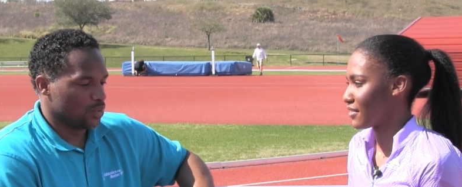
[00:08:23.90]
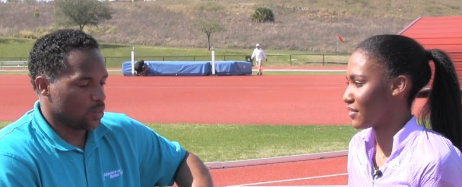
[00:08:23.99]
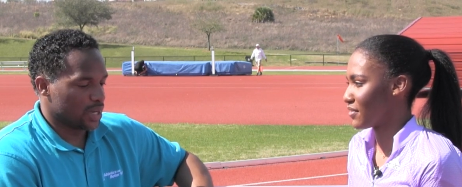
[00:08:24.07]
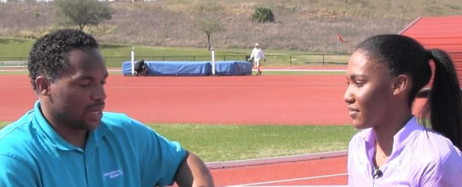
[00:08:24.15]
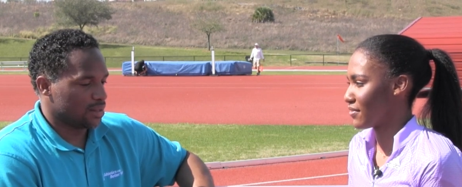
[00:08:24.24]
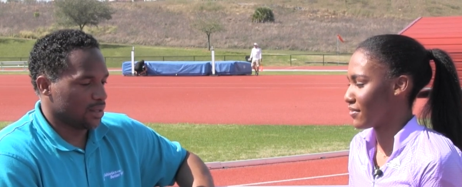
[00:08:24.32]
Speaker 1: to
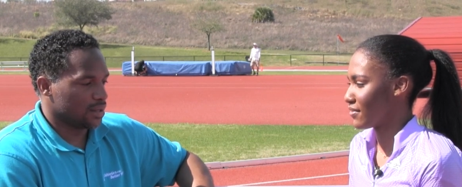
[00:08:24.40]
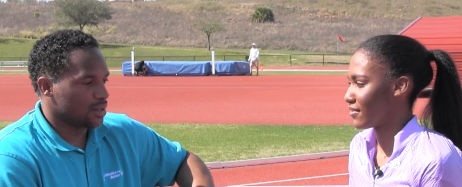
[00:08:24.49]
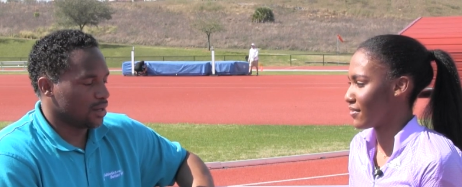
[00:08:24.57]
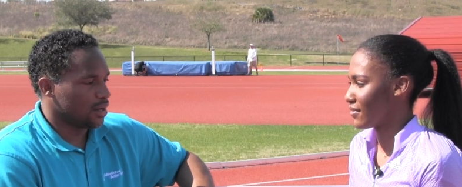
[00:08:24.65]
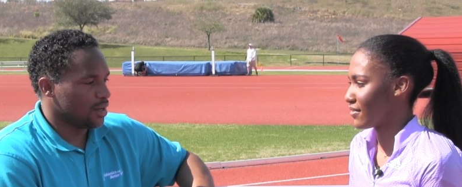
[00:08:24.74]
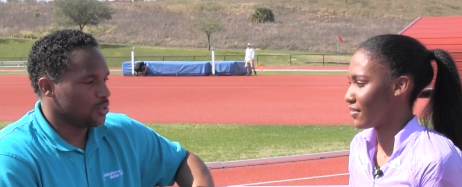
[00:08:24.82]
what I think
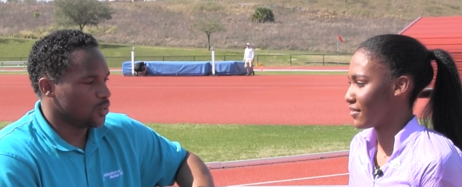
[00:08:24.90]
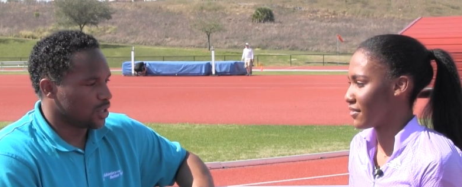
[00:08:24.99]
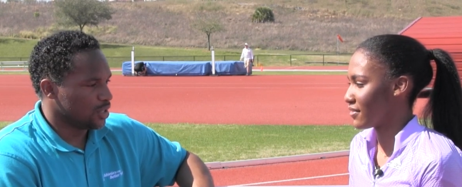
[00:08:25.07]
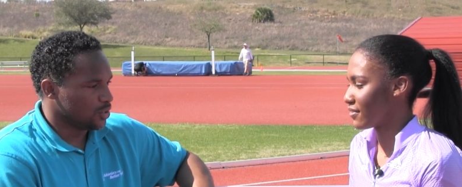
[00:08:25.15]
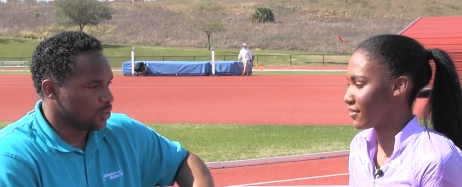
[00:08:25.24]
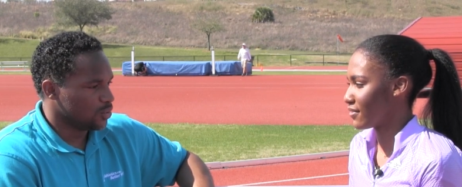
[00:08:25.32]
uh, you
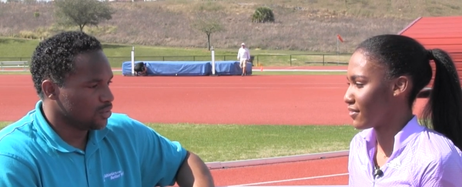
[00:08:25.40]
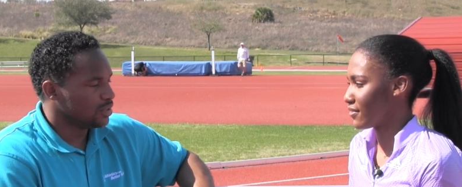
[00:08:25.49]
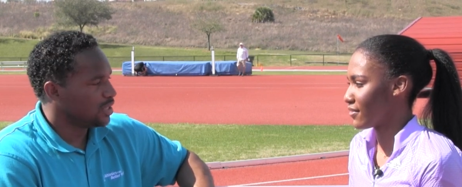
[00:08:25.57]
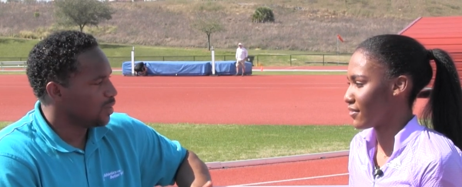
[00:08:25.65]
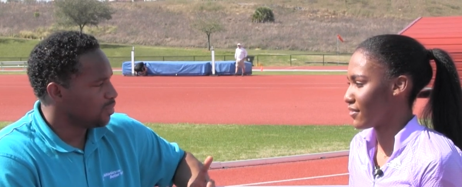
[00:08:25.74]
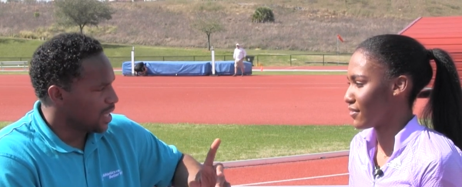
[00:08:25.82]
can do.
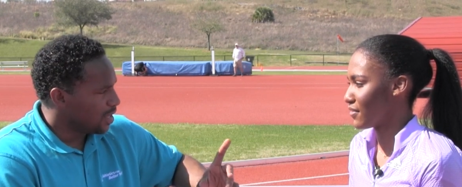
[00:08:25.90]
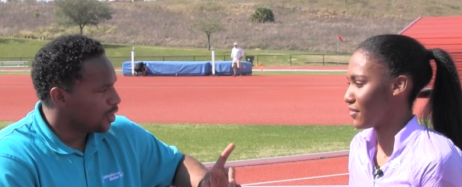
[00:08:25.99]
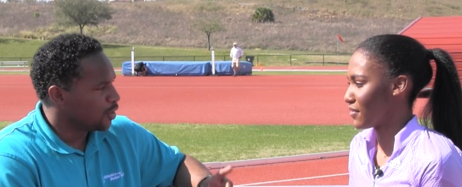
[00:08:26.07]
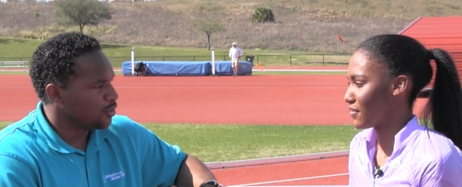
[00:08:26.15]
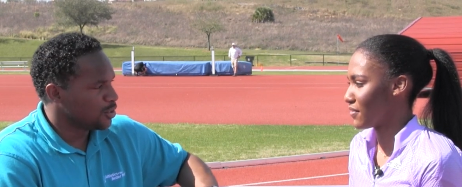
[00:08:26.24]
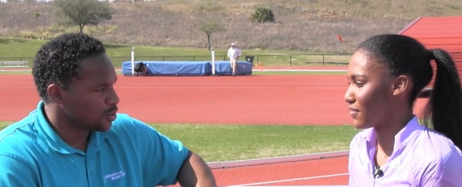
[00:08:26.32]
Keep that
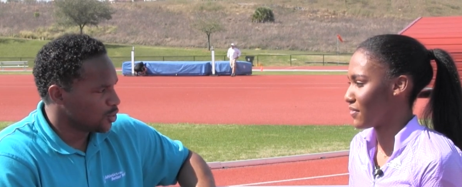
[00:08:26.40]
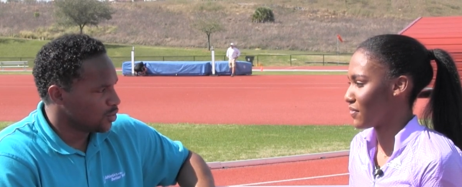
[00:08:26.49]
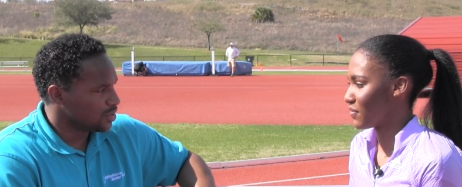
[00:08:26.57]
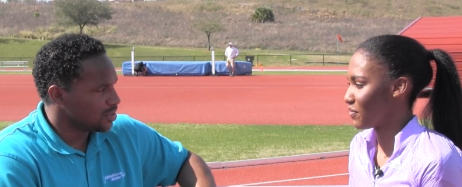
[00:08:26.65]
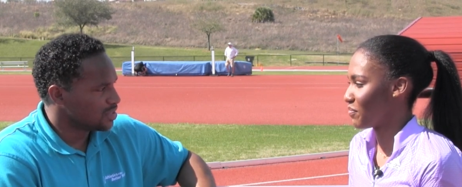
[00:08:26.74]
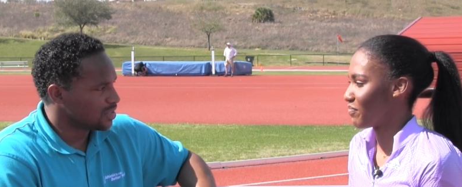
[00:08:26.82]
head on your
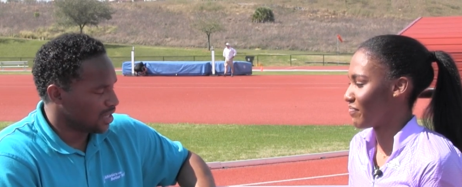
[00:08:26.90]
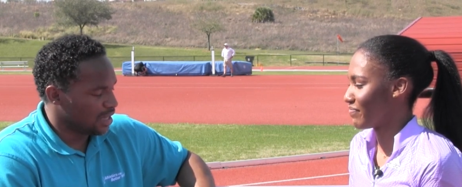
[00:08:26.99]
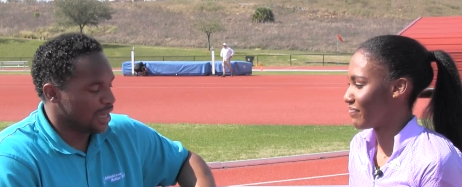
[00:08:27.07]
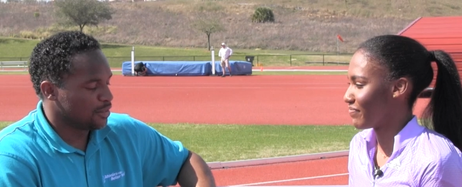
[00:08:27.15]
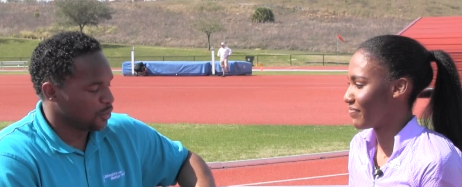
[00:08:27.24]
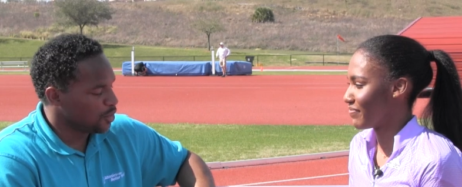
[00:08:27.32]
shoulders, and
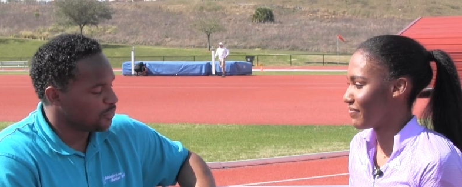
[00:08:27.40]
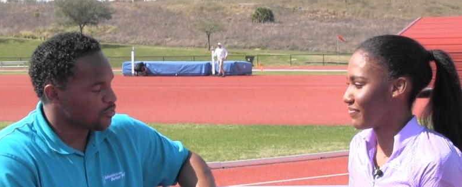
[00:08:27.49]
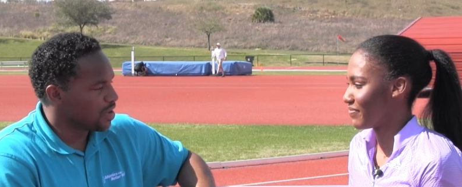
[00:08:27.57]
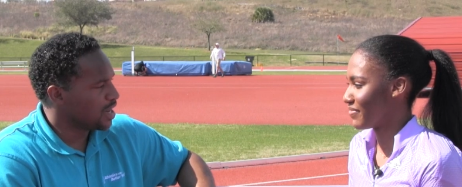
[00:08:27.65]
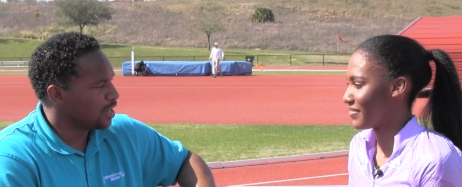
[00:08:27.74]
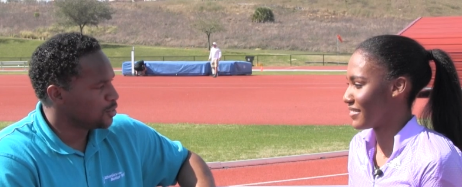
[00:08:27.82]
I think you have the
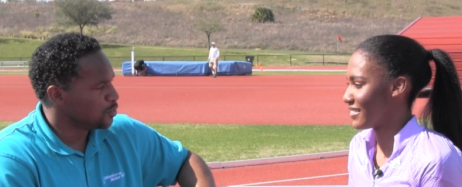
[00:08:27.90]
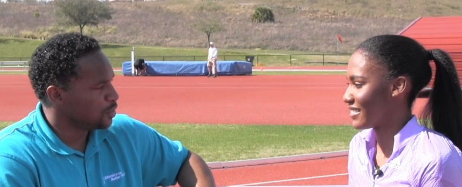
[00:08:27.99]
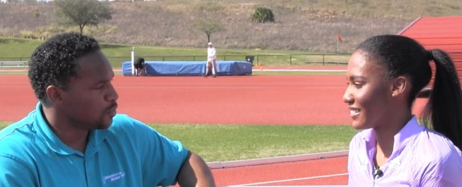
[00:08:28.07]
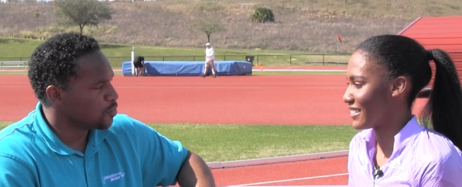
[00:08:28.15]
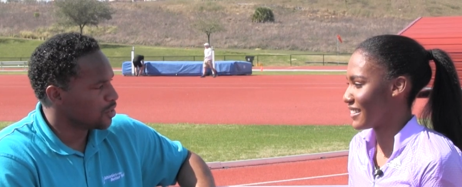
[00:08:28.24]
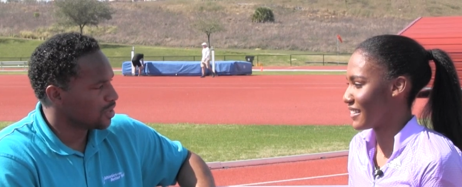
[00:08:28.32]
right attitude and
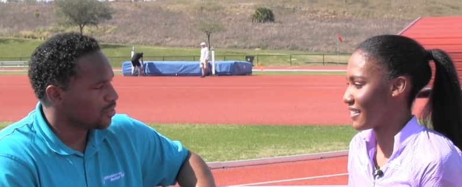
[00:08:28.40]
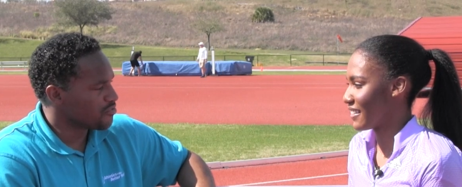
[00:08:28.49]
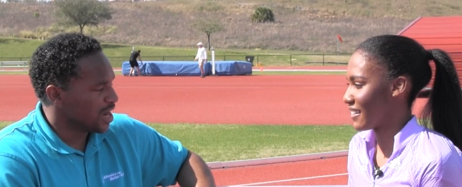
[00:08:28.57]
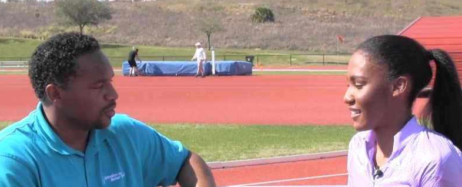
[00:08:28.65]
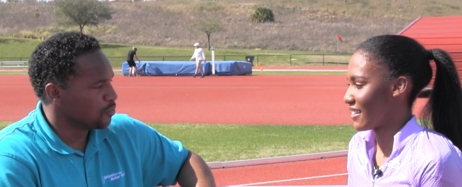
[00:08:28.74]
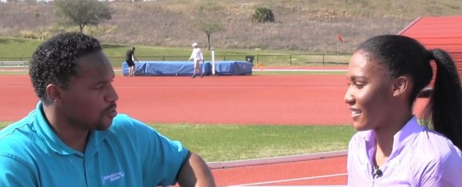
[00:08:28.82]
the work,
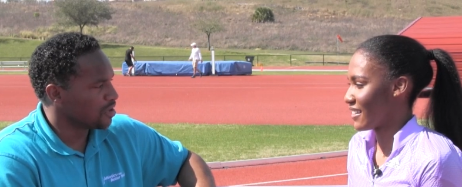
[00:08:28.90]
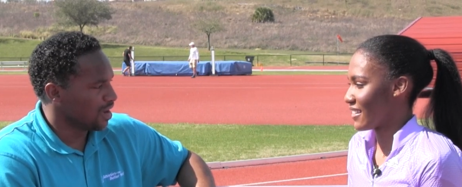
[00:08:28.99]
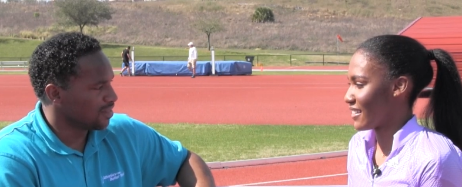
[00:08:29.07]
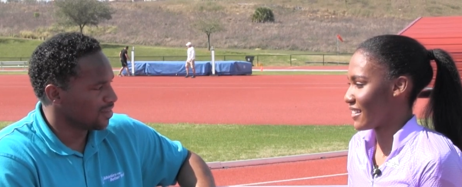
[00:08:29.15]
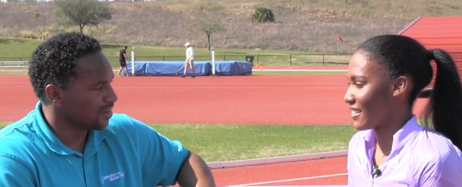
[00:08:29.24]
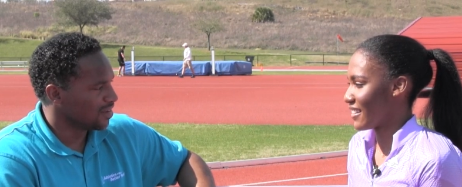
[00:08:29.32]
right work
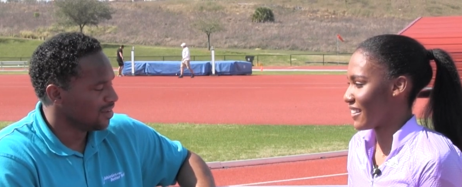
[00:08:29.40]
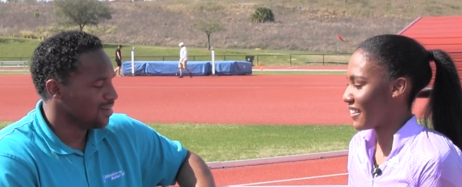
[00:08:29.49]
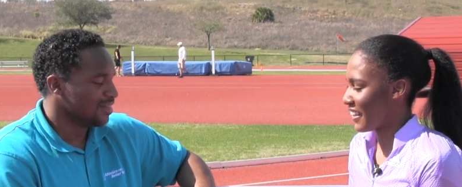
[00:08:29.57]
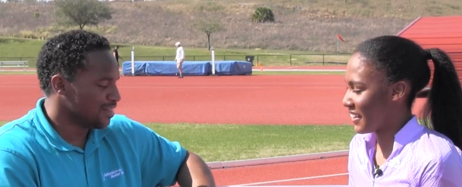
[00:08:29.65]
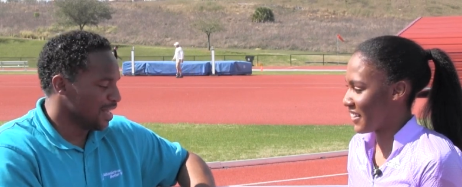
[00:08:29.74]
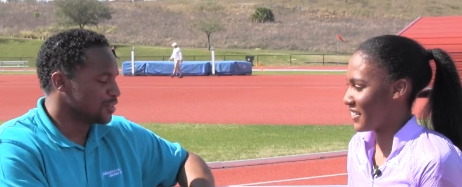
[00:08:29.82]
ethic.
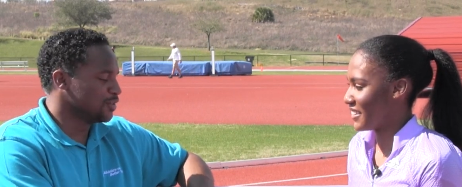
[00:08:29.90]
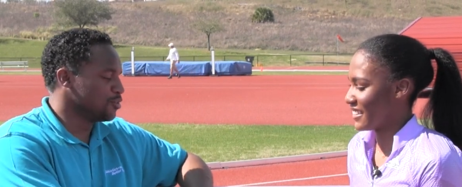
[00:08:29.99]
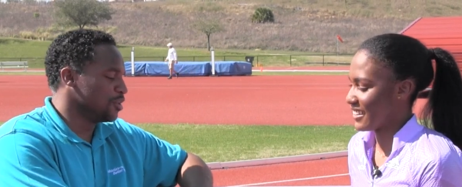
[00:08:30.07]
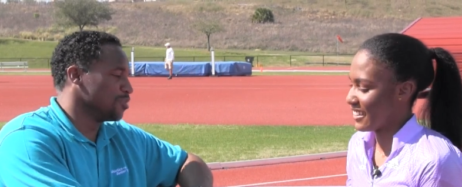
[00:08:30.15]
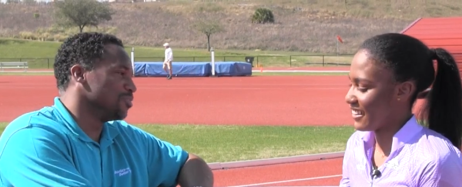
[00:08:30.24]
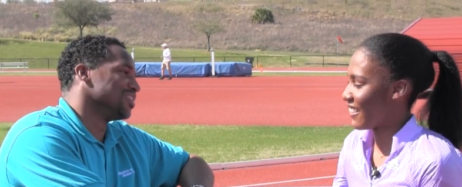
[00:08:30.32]
Speaker 2: Thank Thanks you. for
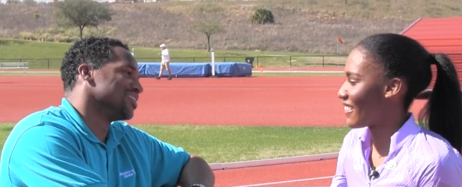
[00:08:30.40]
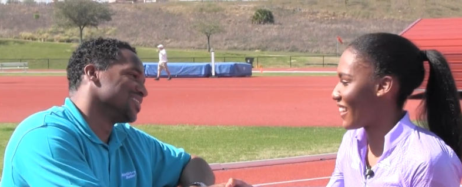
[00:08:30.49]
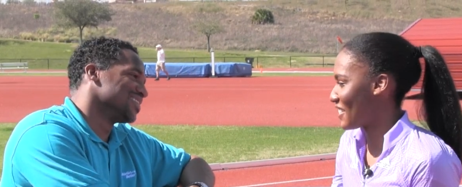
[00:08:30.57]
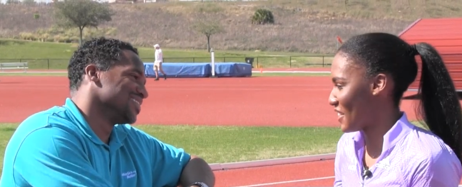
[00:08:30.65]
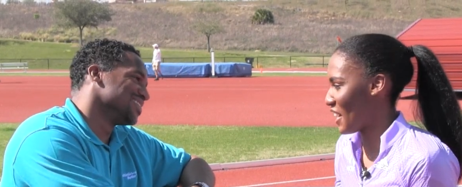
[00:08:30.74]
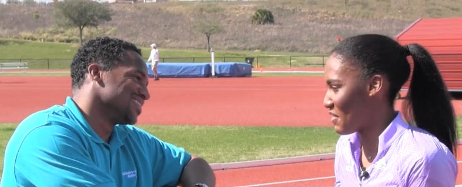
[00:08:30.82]
joining me.
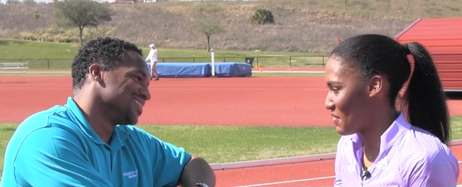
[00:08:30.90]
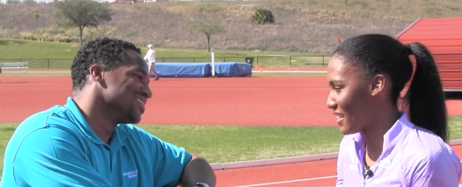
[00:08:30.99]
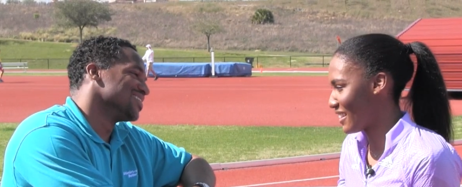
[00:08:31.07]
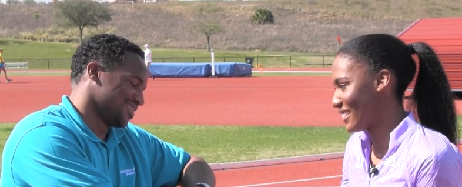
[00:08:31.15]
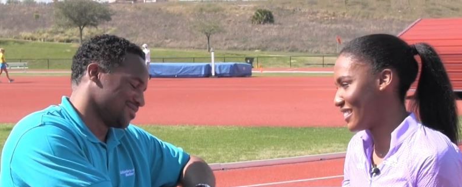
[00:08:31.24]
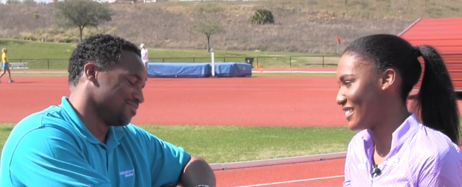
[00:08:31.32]
Thanks for having
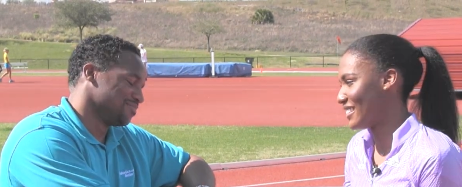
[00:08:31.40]
me.